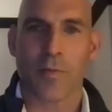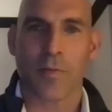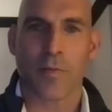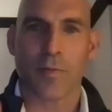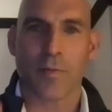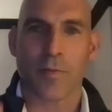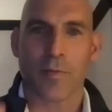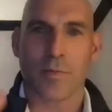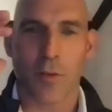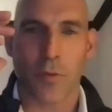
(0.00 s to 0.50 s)

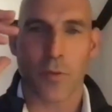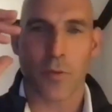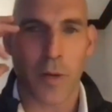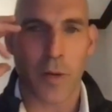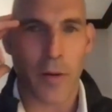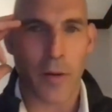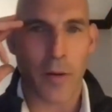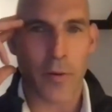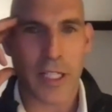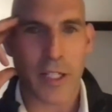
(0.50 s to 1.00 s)
General,
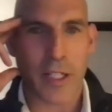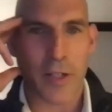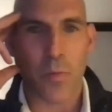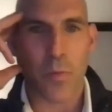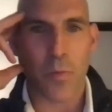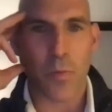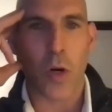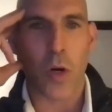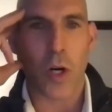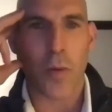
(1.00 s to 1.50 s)
I want to hear
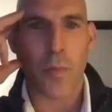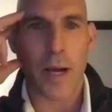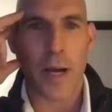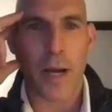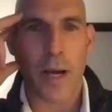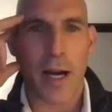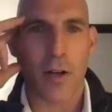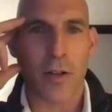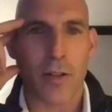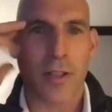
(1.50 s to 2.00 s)
more
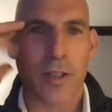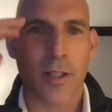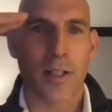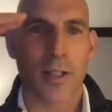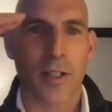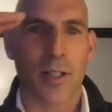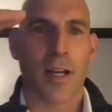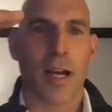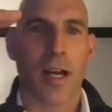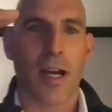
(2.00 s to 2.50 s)
about
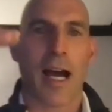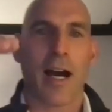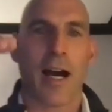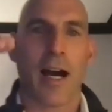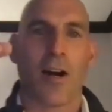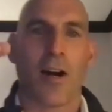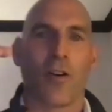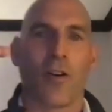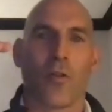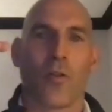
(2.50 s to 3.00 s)

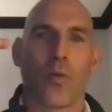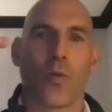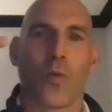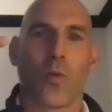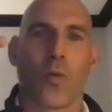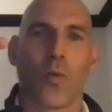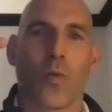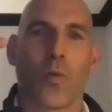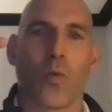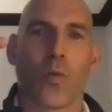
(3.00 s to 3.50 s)
how
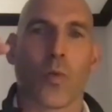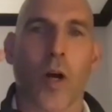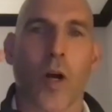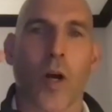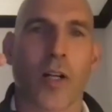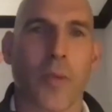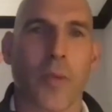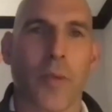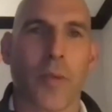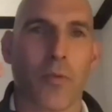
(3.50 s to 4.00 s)

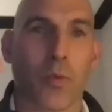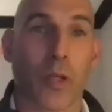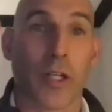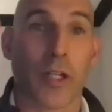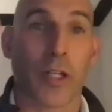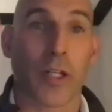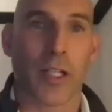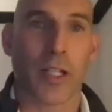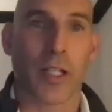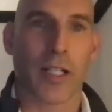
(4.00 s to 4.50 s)
rugby
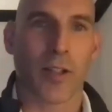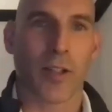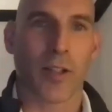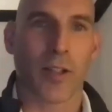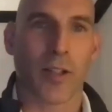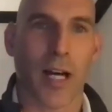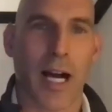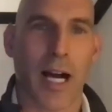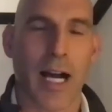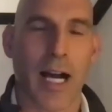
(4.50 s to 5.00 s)
really
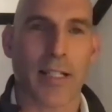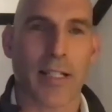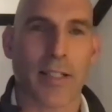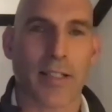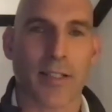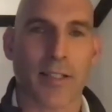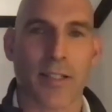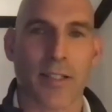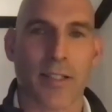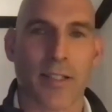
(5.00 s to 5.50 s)

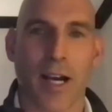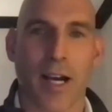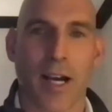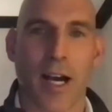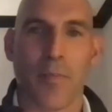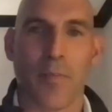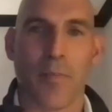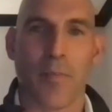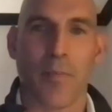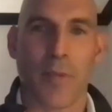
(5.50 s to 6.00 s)
aligns
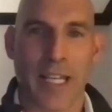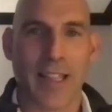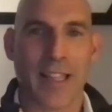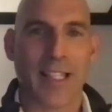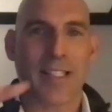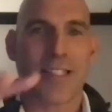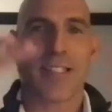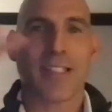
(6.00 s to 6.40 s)
in this